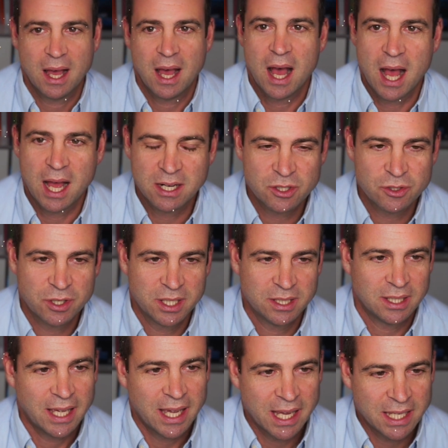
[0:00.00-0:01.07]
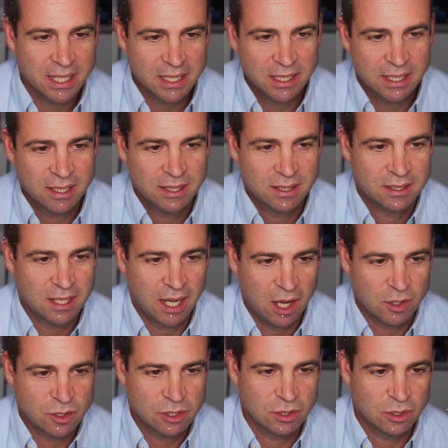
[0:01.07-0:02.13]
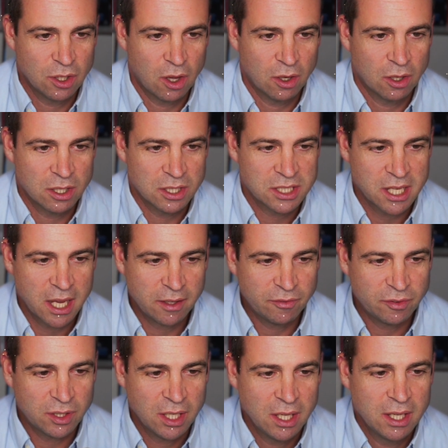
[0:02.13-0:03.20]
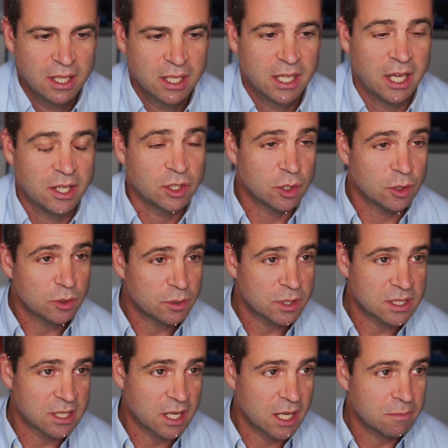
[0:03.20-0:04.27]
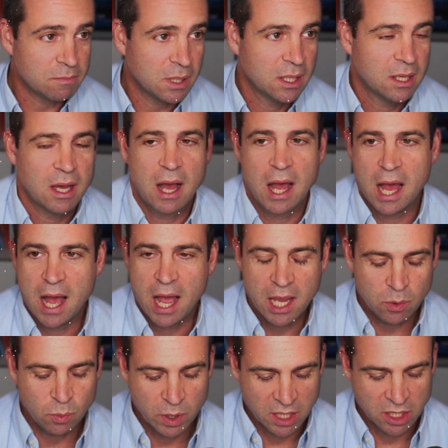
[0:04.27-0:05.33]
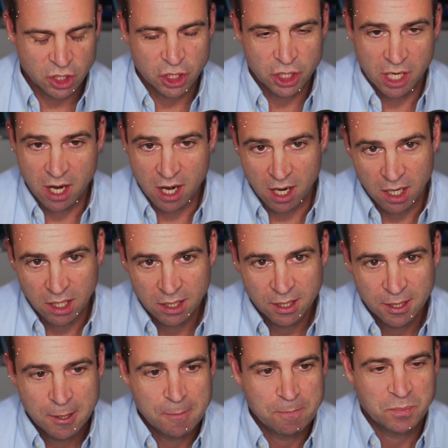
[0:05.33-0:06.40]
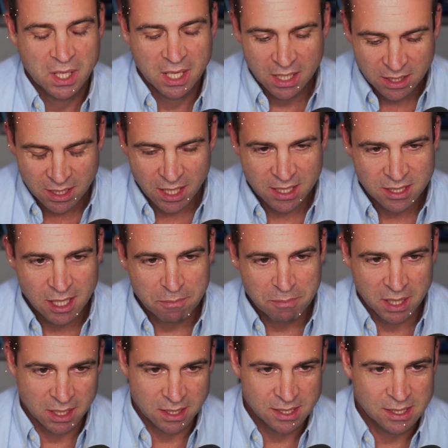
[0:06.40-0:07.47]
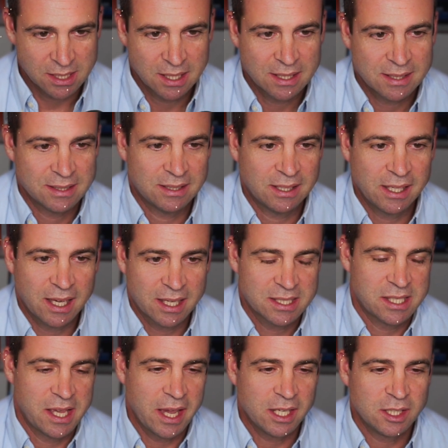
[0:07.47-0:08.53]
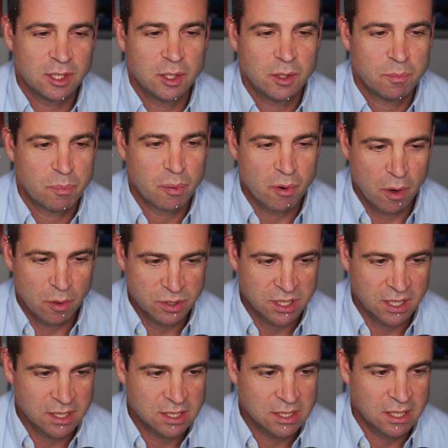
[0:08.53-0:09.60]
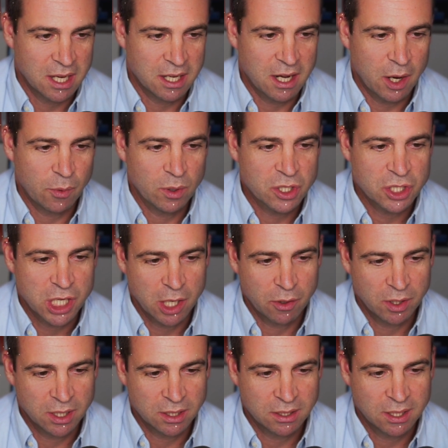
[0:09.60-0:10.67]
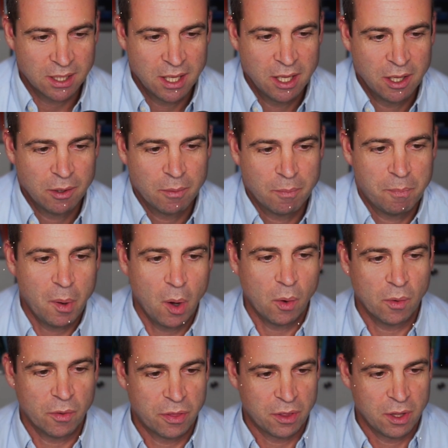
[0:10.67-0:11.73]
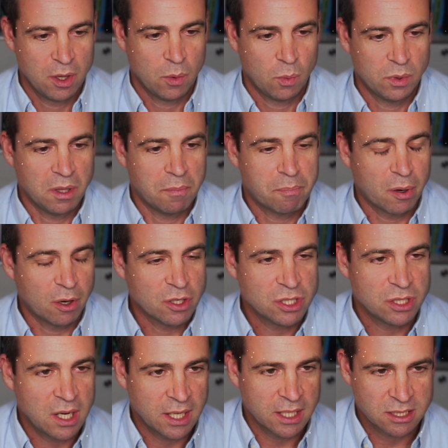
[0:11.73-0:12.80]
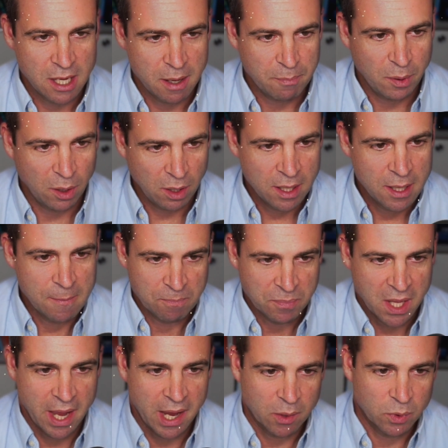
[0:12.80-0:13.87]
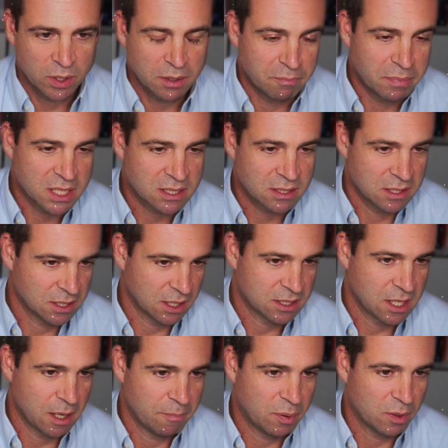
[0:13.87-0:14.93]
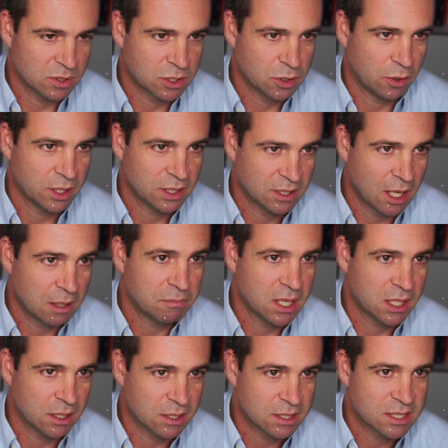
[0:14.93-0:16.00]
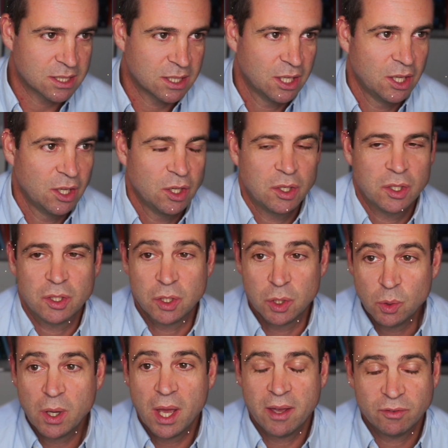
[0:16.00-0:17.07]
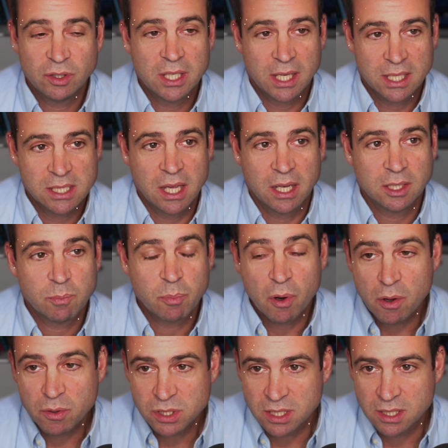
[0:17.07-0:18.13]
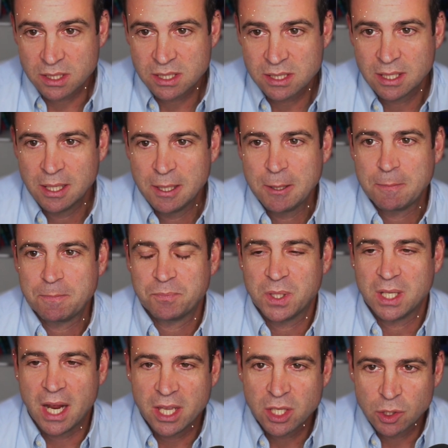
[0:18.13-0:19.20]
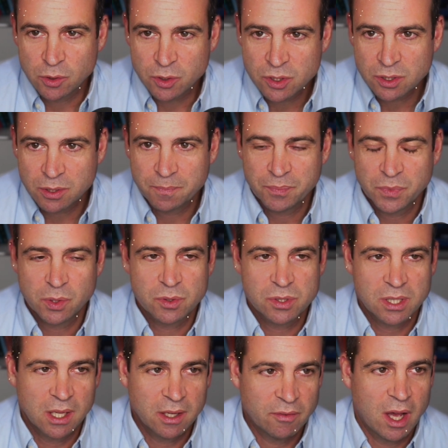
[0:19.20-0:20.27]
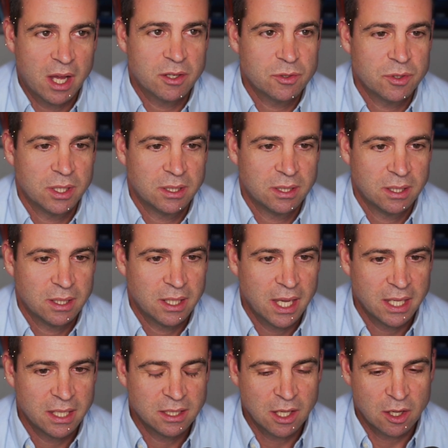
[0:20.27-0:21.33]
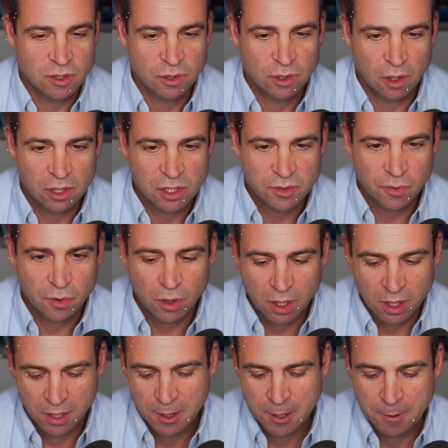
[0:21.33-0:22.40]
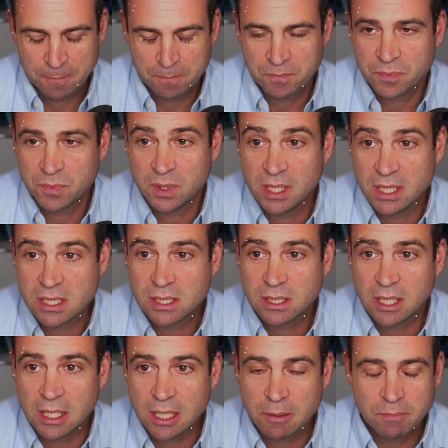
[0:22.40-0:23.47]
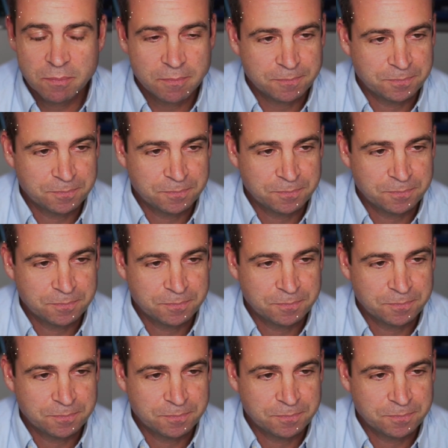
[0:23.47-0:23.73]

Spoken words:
$180,000 saved. Can you do the same? I will share in the next 10 minutes the exact process, and I will share it both with a personal example and with a business example. So in 10 minutes, you have the exact process that I used to save $180,000 for this team.